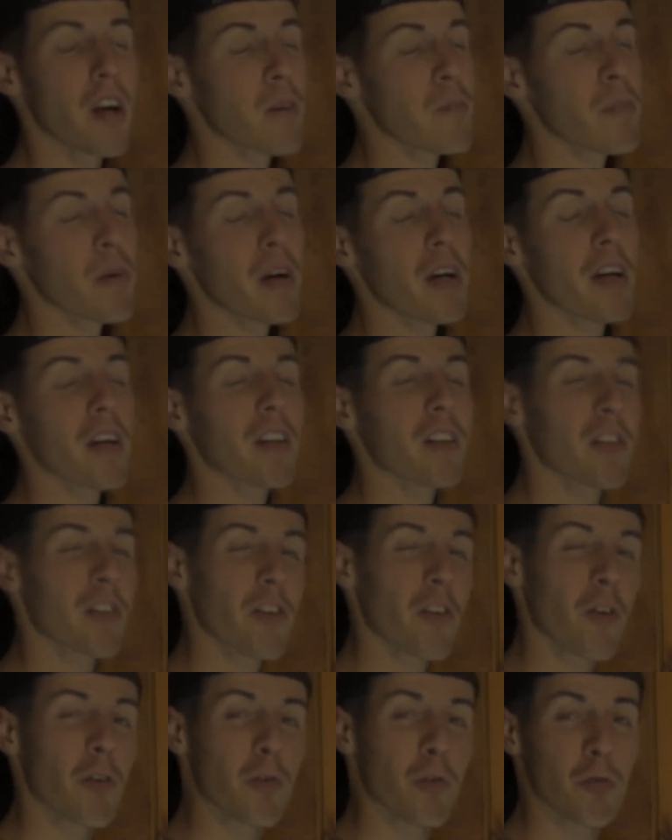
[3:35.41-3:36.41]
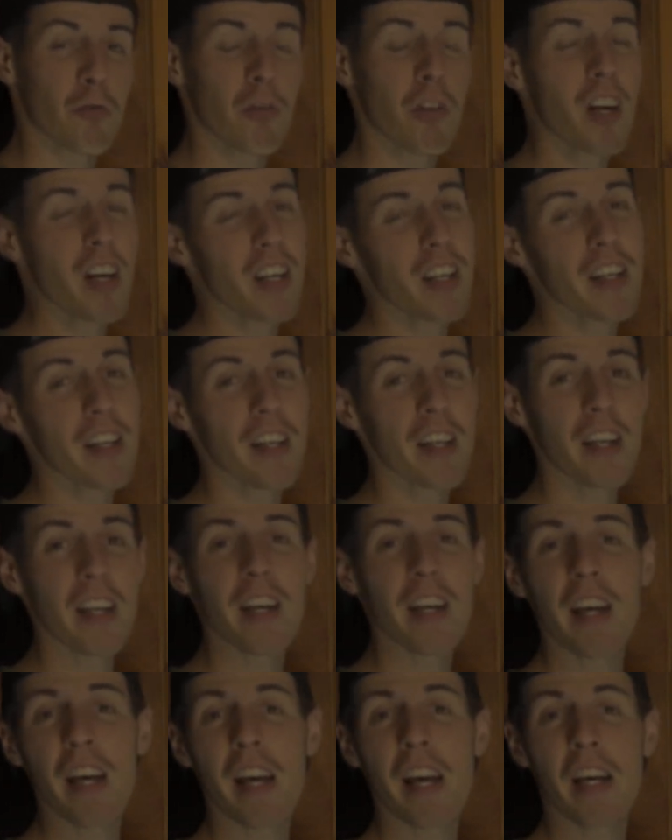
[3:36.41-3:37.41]
But during the rut,
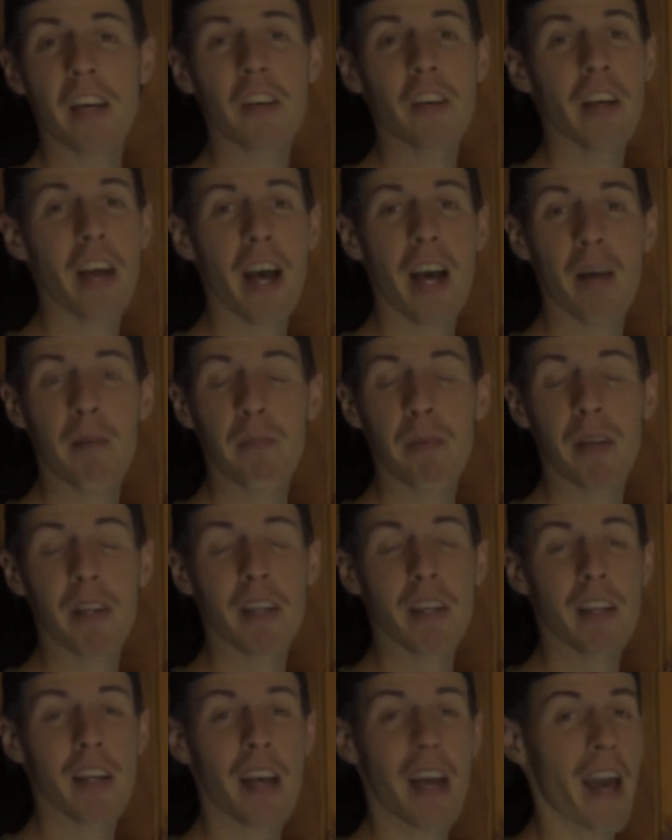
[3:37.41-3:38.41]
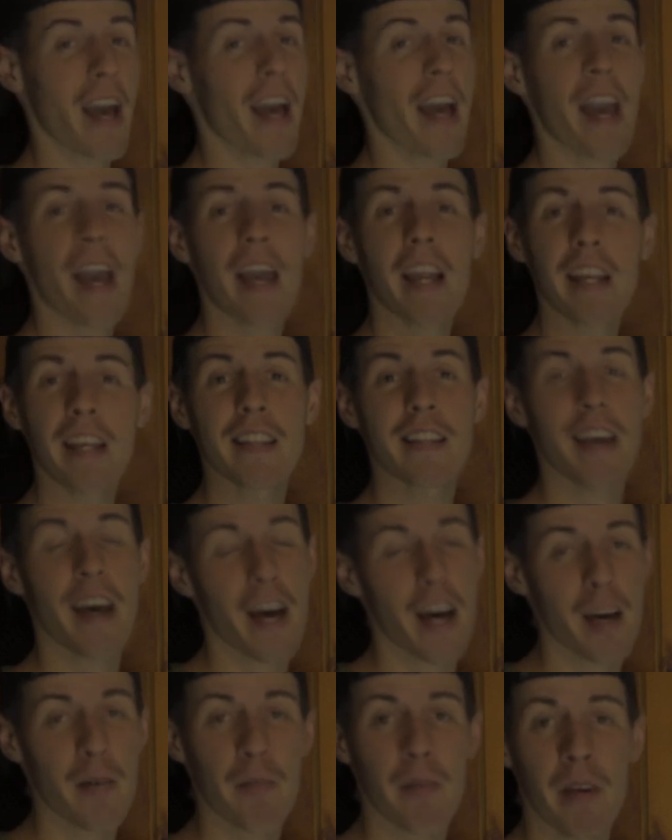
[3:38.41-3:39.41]
it could happen at any
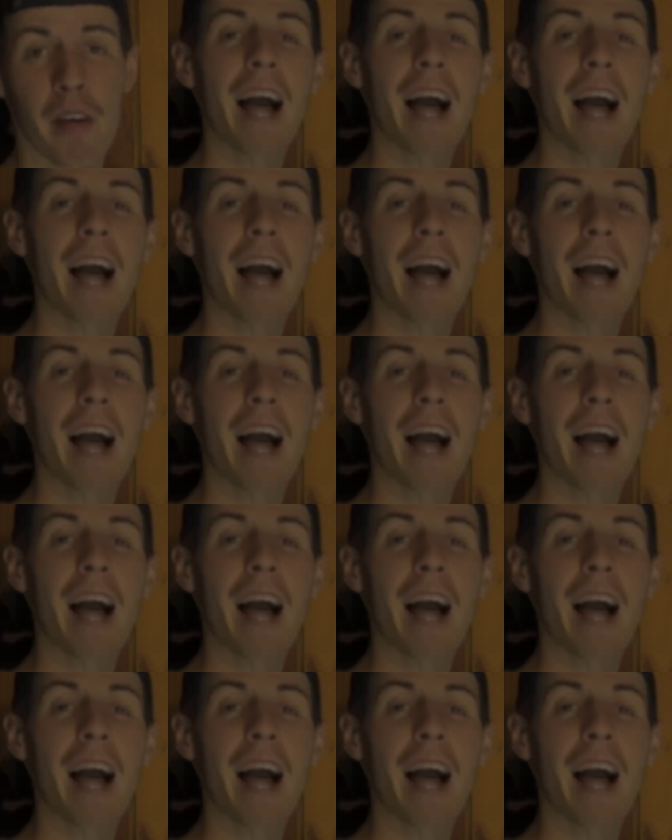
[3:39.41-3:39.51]
time.